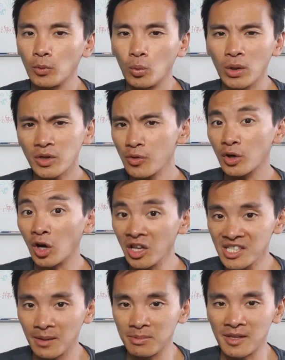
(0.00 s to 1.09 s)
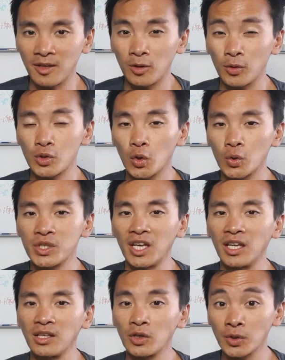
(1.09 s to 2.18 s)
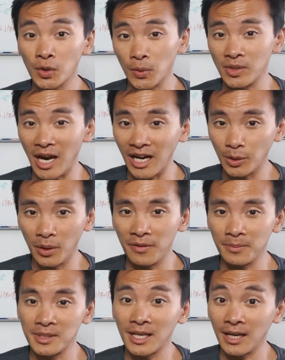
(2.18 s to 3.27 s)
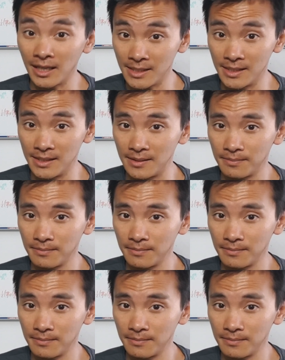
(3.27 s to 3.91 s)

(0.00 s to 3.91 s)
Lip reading: What are the concepts that are taught in concurrent algorithms classes?